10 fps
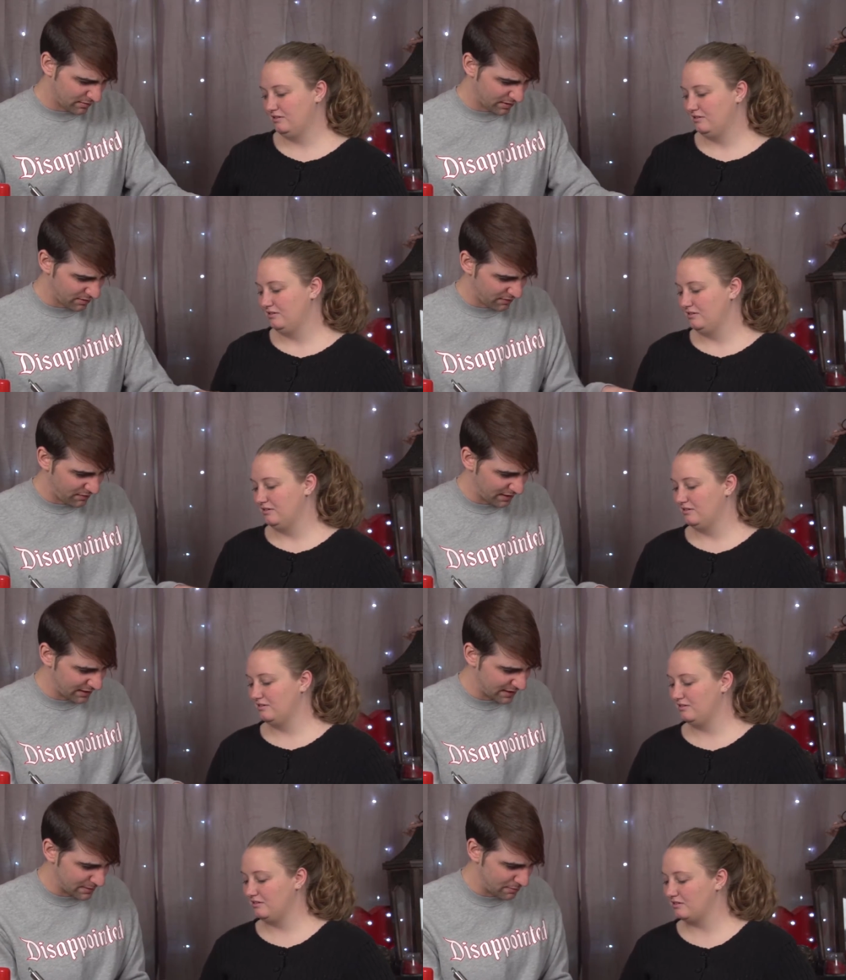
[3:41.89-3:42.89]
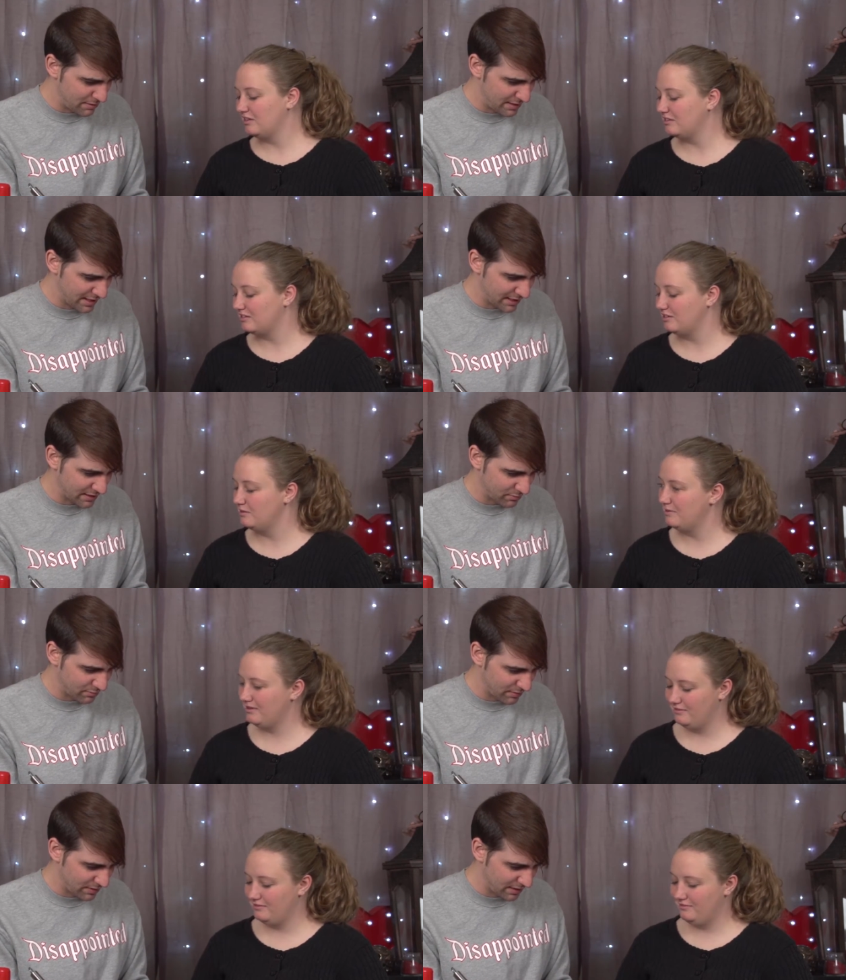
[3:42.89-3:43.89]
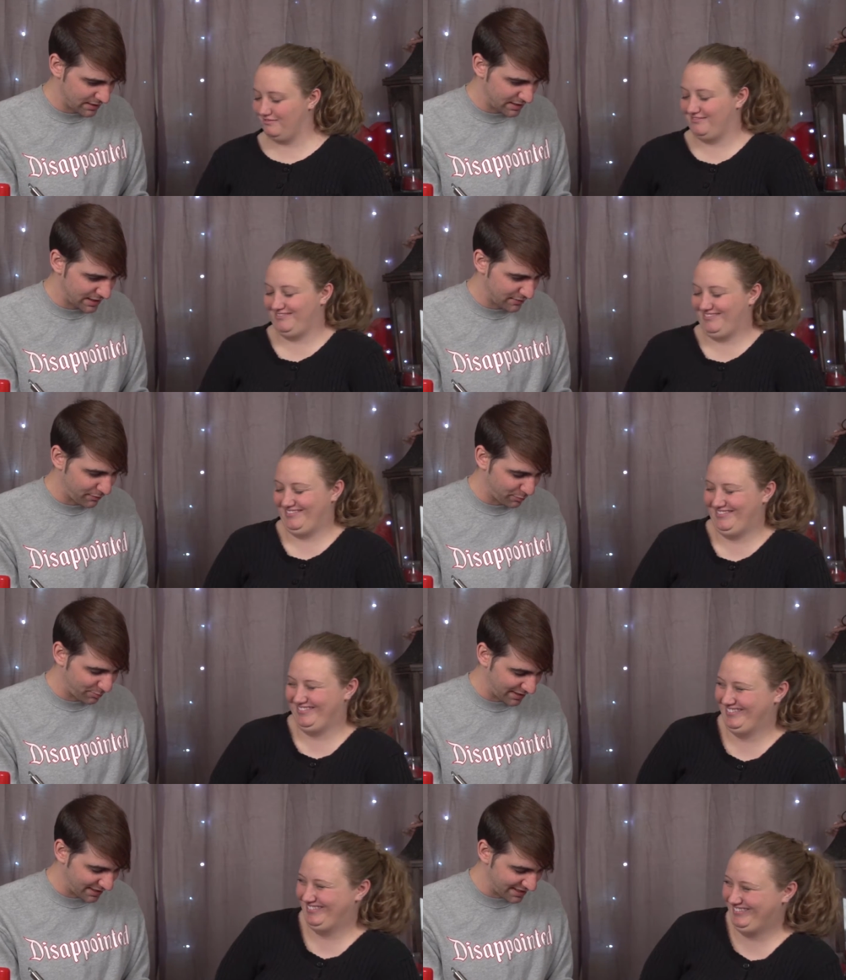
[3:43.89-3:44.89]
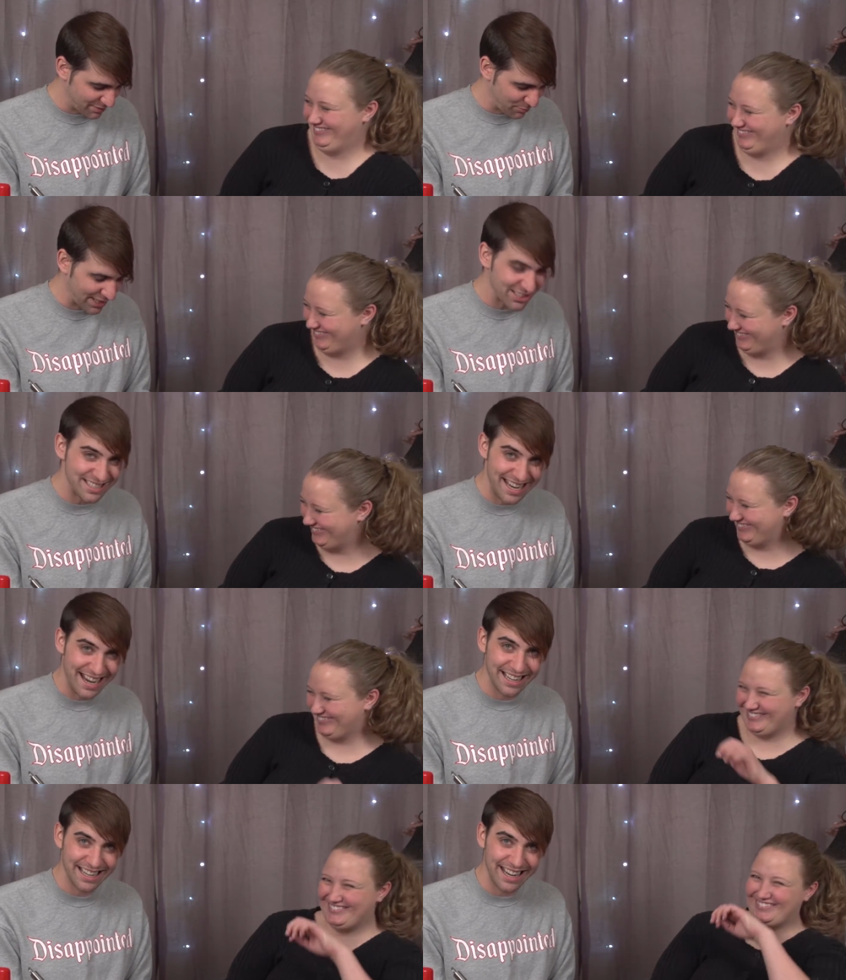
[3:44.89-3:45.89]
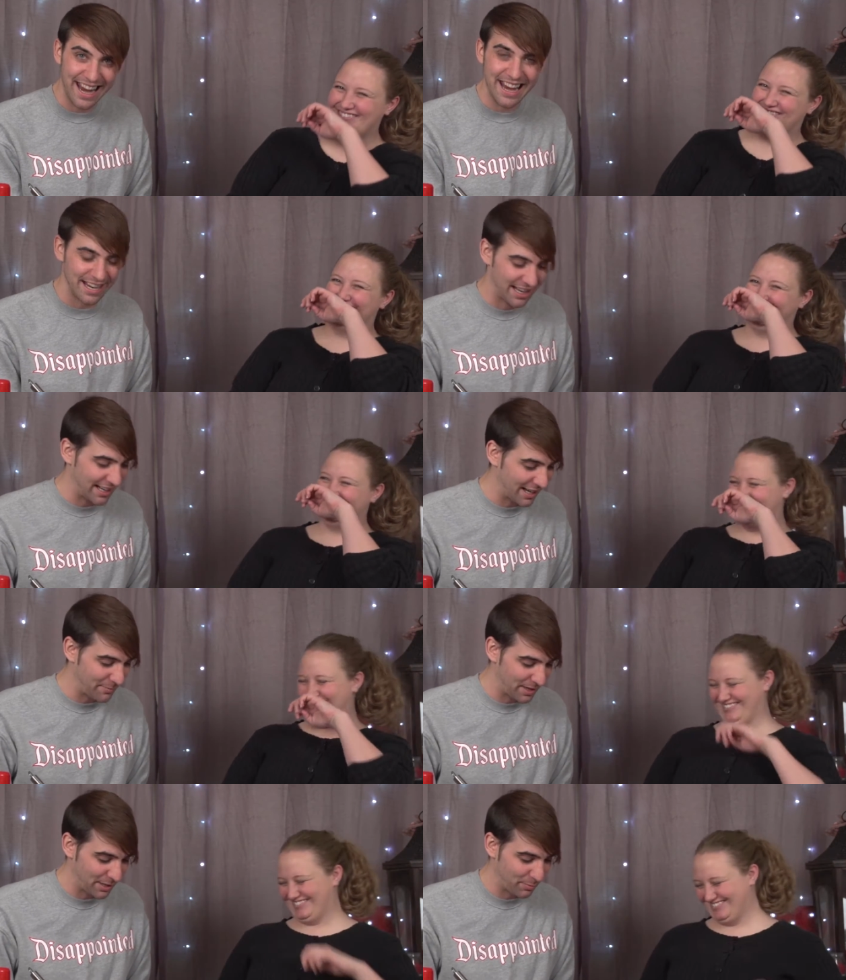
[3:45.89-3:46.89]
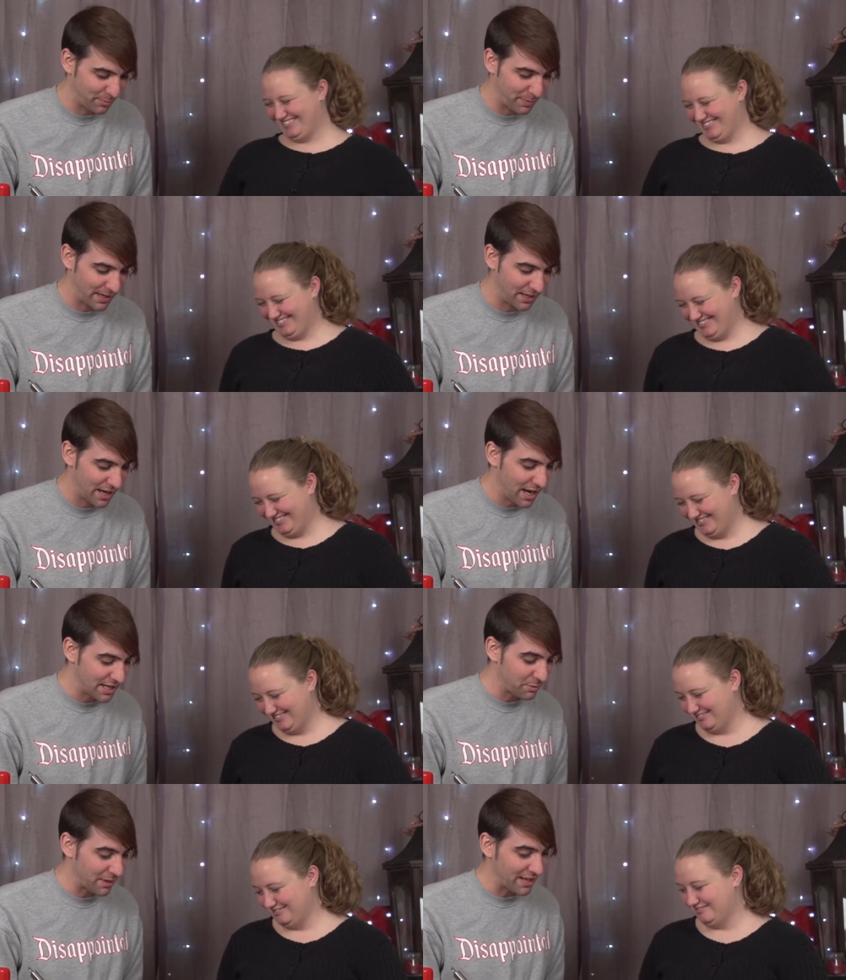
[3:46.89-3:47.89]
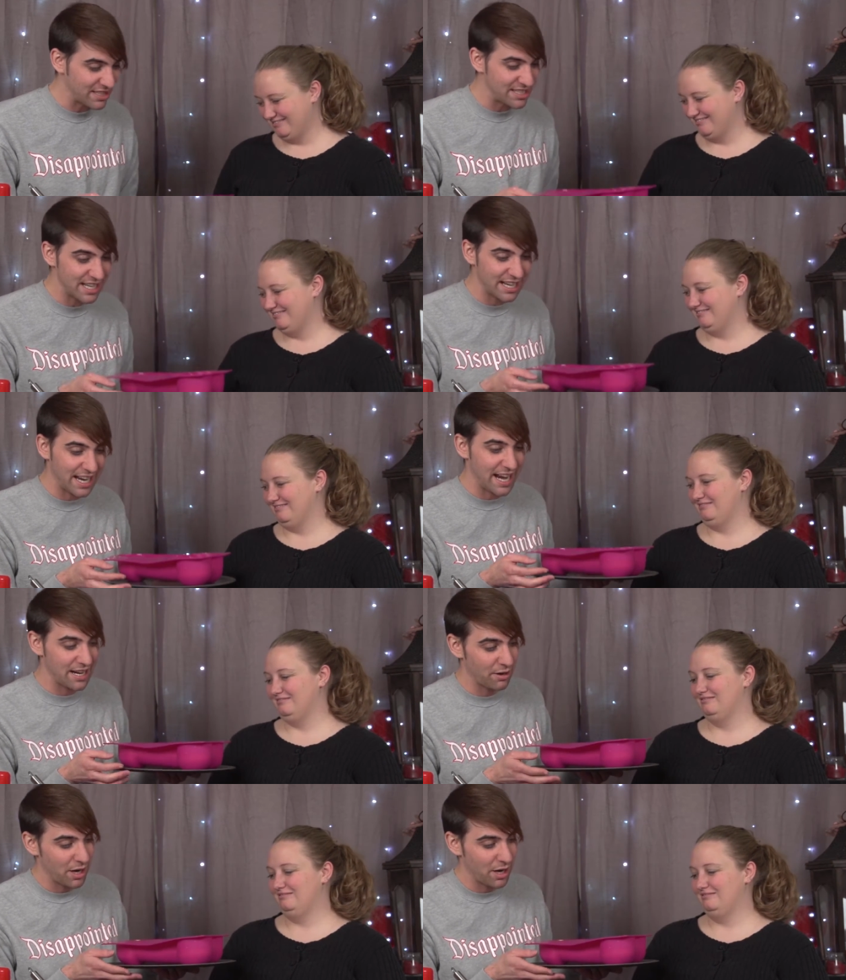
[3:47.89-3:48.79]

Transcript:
Speaker 1: I don't feel like this dick is... This is a weird dick cake. Like, I'm already prepared. So we got the dick cake